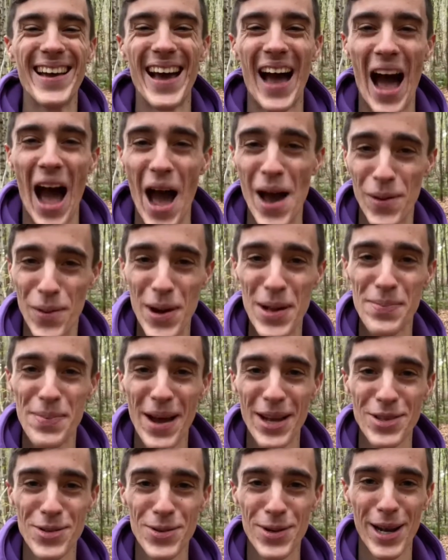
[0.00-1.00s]
I went
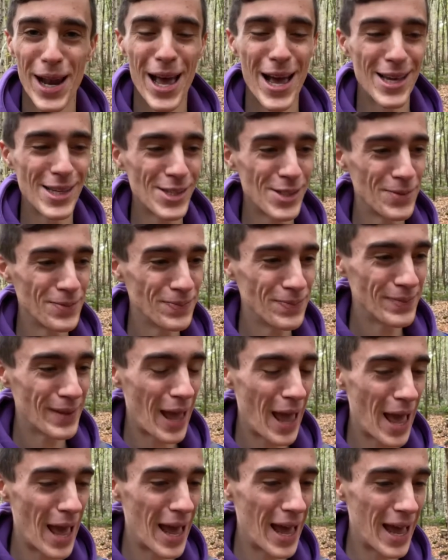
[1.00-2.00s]
back to class.
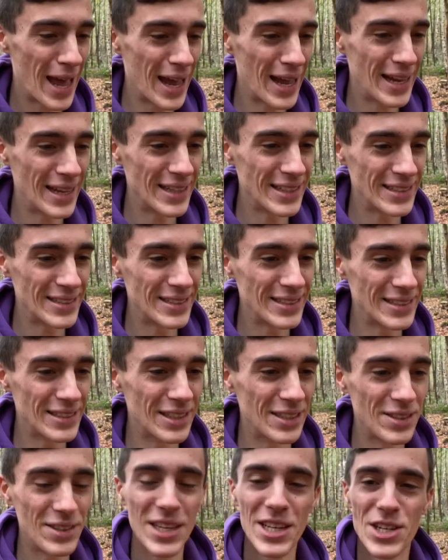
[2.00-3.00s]
And
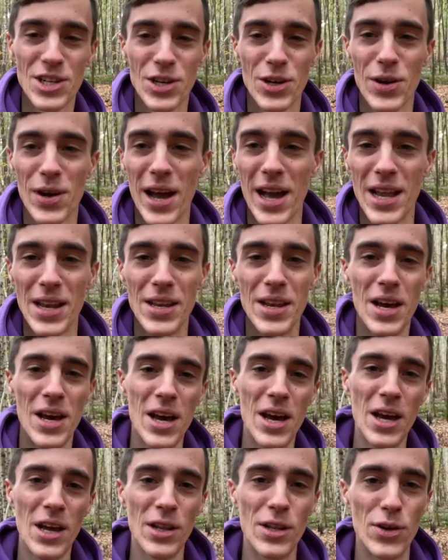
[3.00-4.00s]
the teacher and
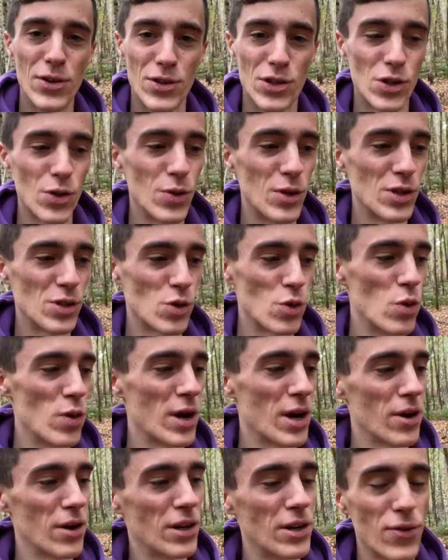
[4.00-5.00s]
the students who
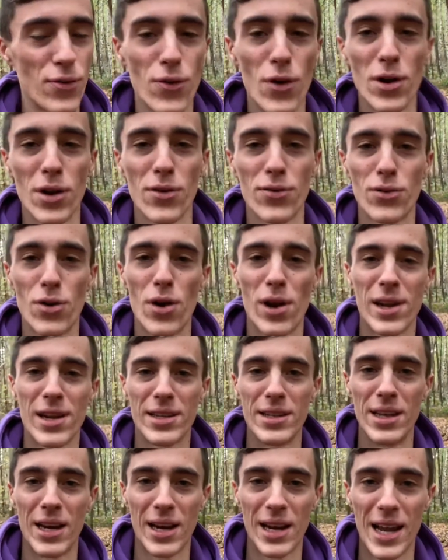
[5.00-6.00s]
were in the front of
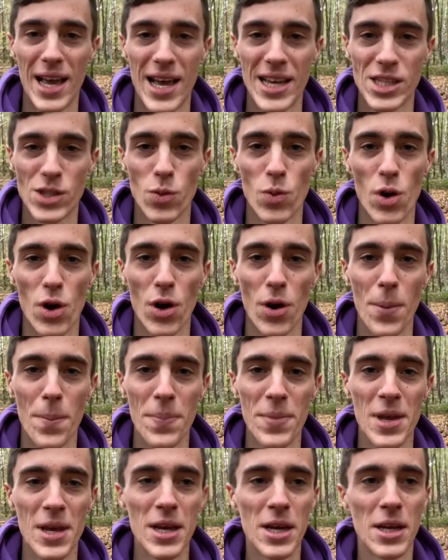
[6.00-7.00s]
the class were
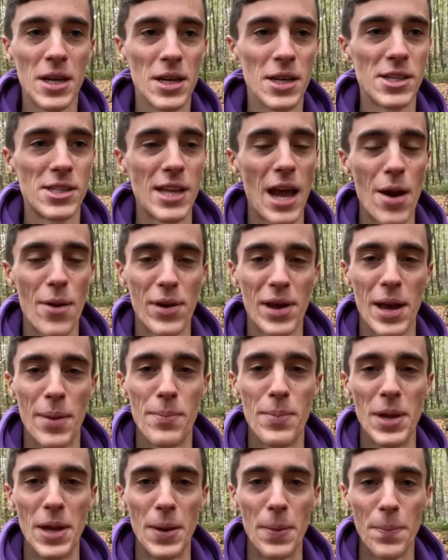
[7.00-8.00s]
staring at
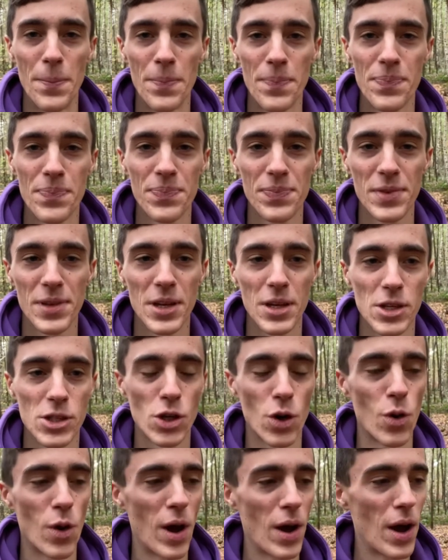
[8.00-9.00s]
me.
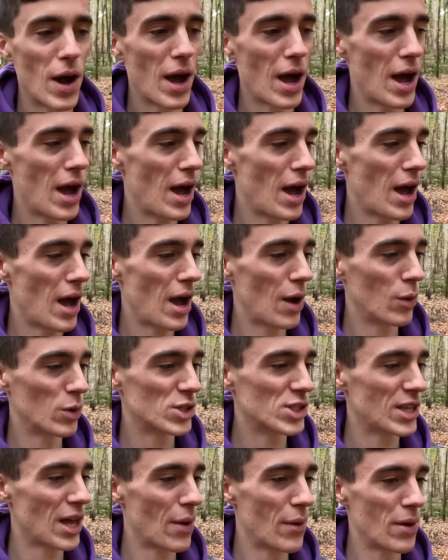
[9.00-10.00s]
So I was
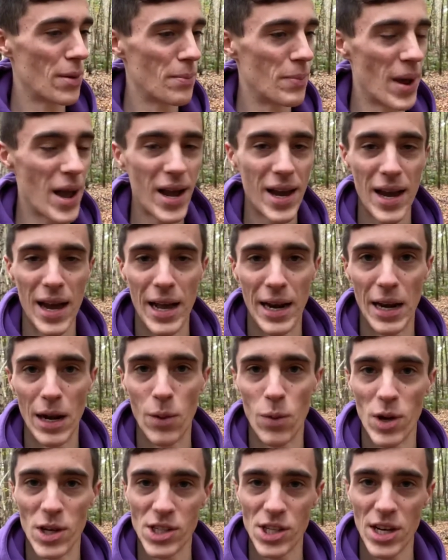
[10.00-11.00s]
staring back and I
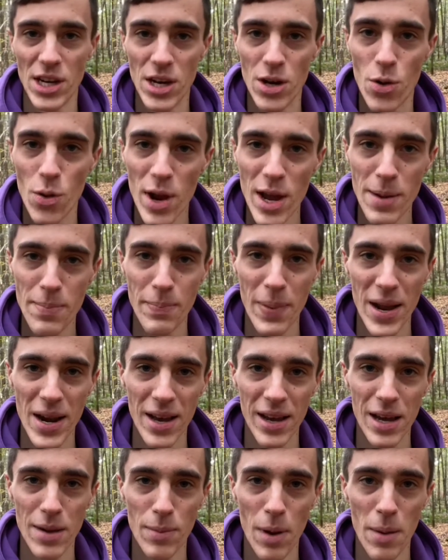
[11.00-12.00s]
was in great
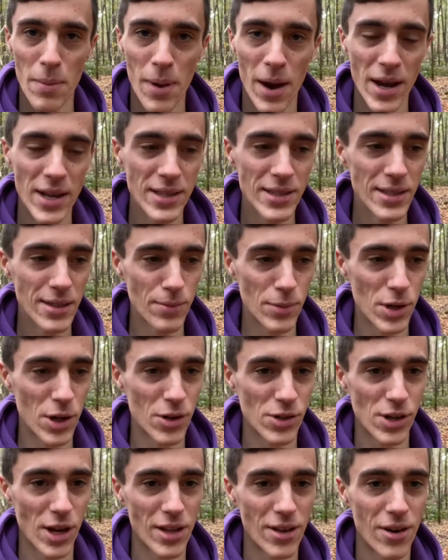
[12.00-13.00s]
panic in my mind
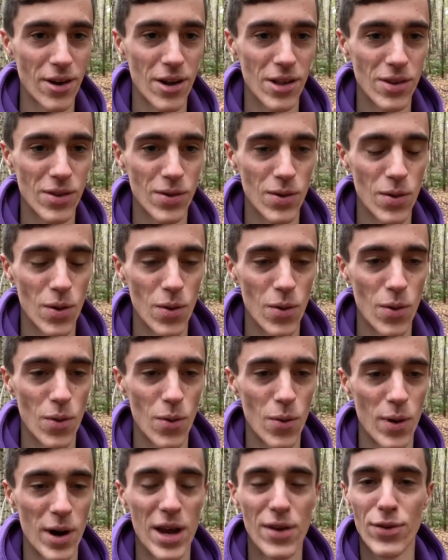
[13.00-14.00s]
because I thought,
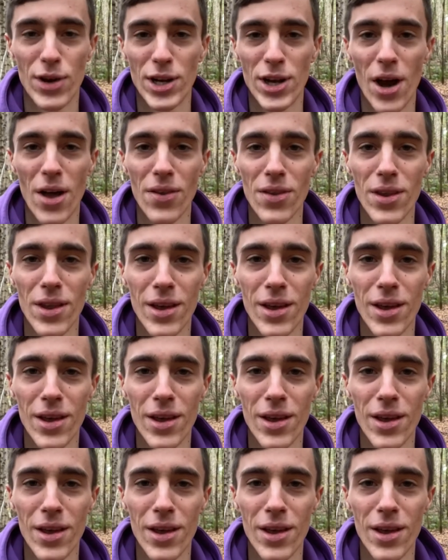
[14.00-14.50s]
what have I done?